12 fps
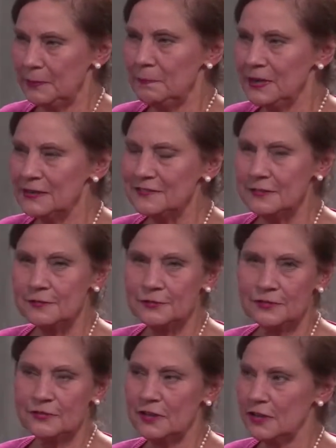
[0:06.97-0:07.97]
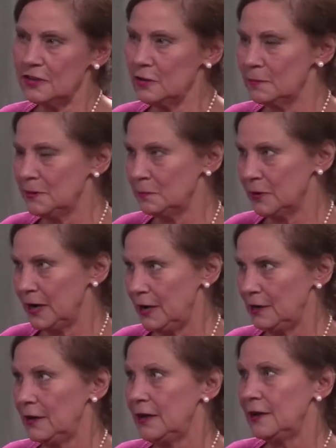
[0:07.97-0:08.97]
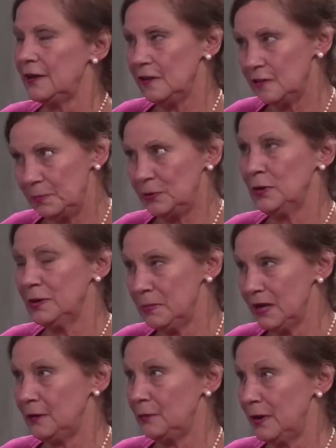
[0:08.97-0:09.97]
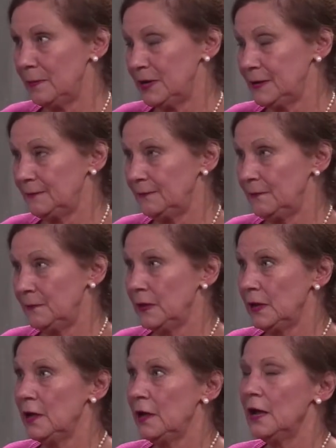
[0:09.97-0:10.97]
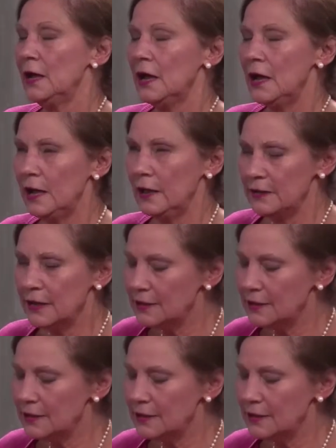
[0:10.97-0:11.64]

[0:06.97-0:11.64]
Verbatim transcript: biggest difference in the human brain is between men and women. And